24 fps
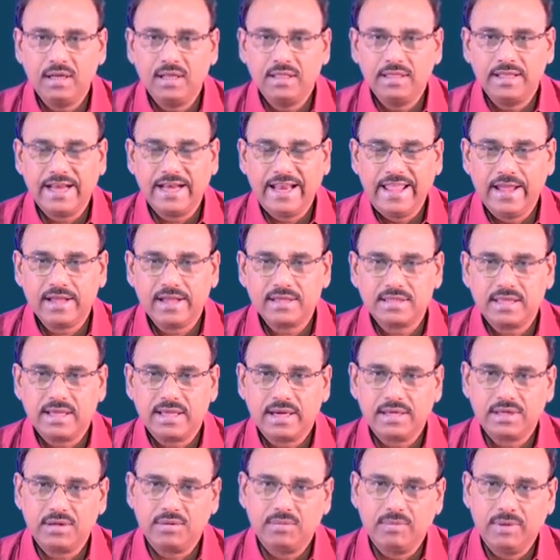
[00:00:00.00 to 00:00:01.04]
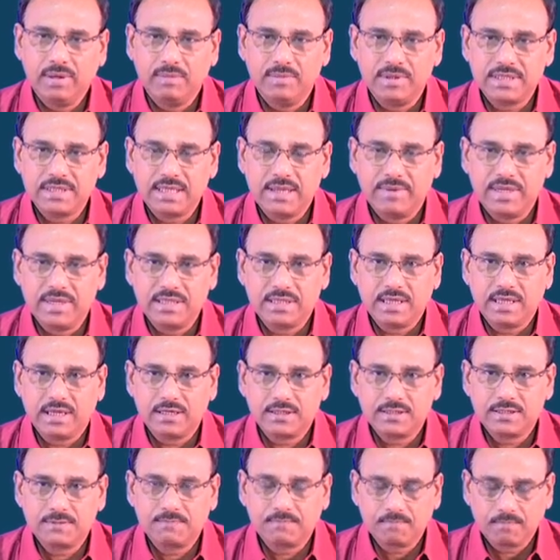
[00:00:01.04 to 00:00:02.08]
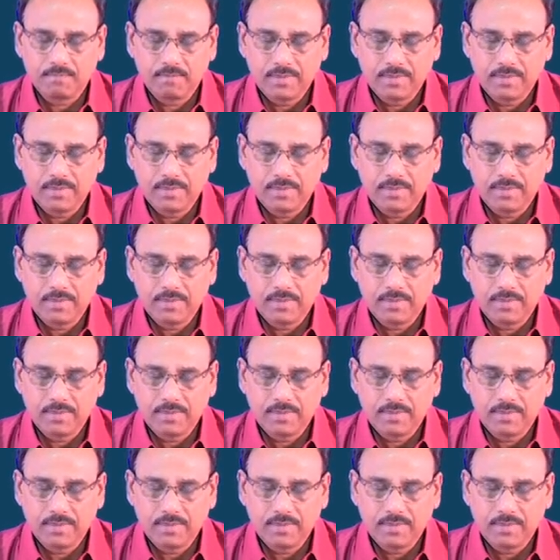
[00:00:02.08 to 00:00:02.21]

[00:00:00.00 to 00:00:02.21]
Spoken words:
then x hat will be same as x.